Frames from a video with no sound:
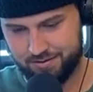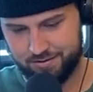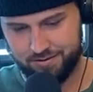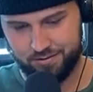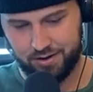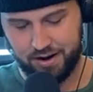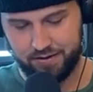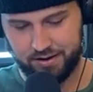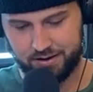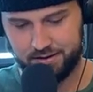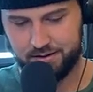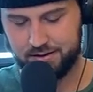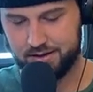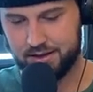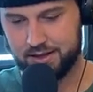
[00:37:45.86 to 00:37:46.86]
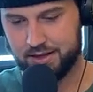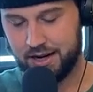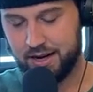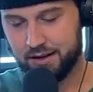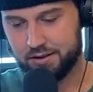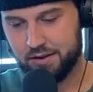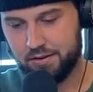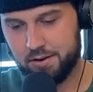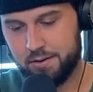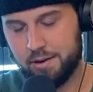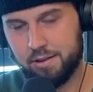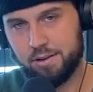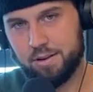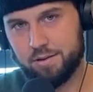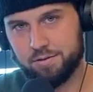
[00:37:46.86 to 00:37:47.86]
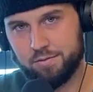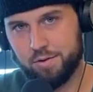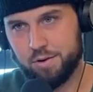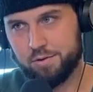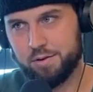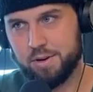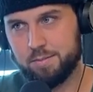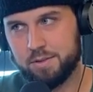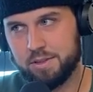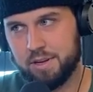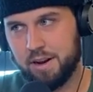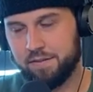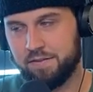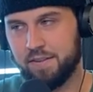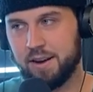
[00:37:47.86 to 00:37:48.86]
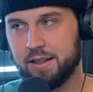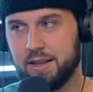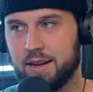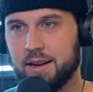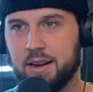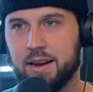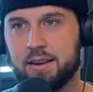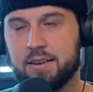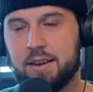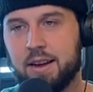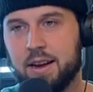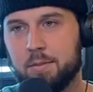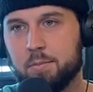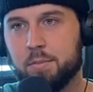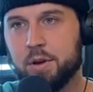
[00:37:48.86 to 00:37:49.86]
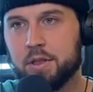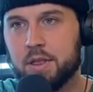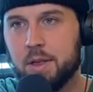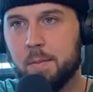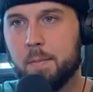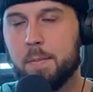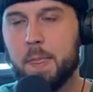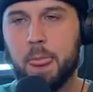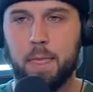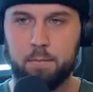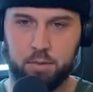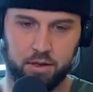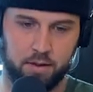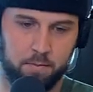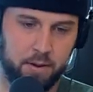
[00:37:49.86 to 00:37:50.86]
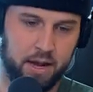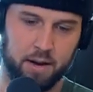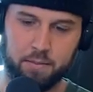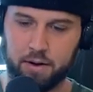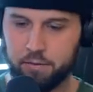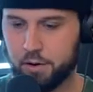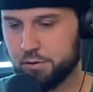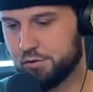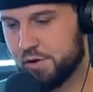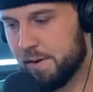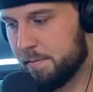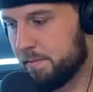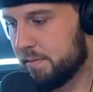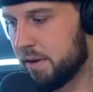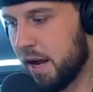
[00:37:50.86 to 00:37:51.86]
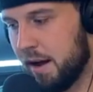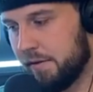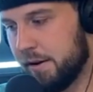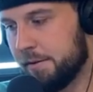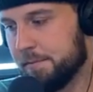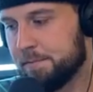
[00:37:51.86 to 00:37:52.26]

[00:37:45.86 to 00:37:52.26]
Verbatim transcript: Driving stinks. You ever done on long road trips? I finally, I put the pin in my road trip coffin.